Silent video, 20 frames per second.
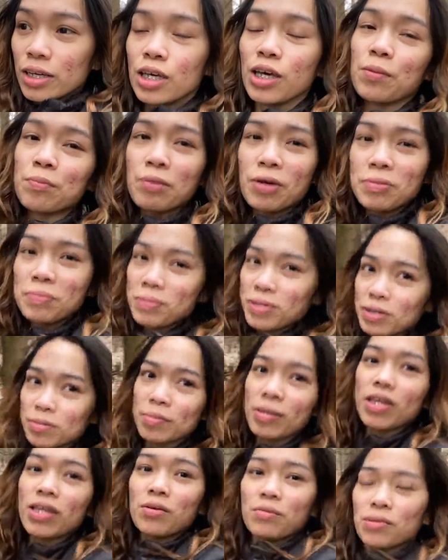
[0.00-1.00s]
He promised
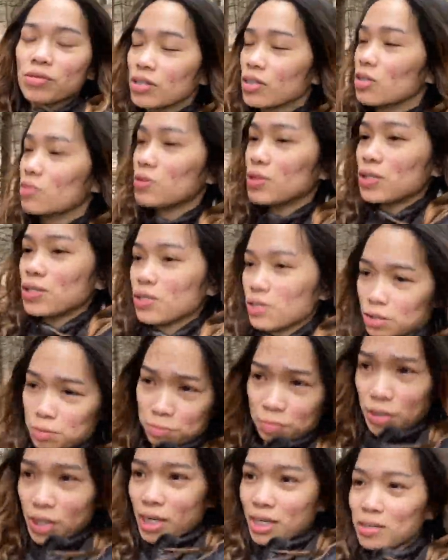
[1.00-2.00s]
me that we are going to the
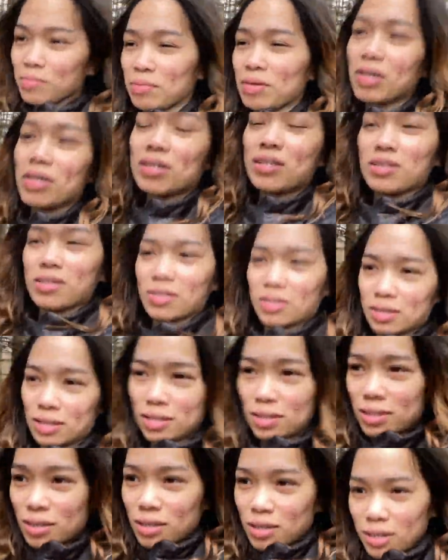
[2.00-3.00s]
spring but
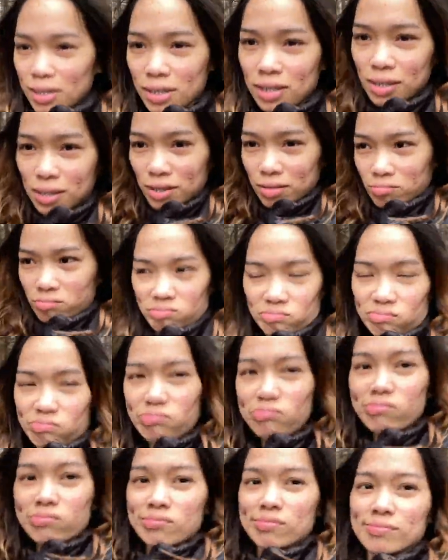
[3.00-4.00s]

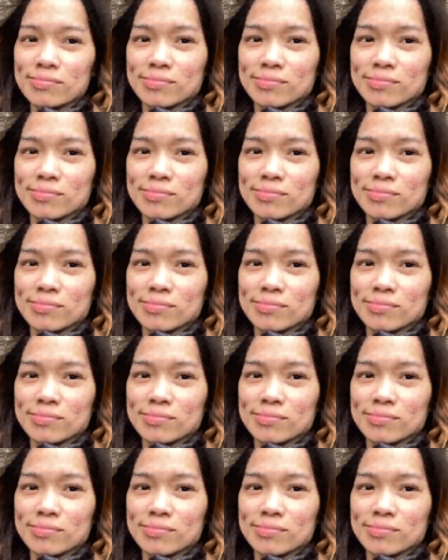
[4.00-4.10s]
hmm,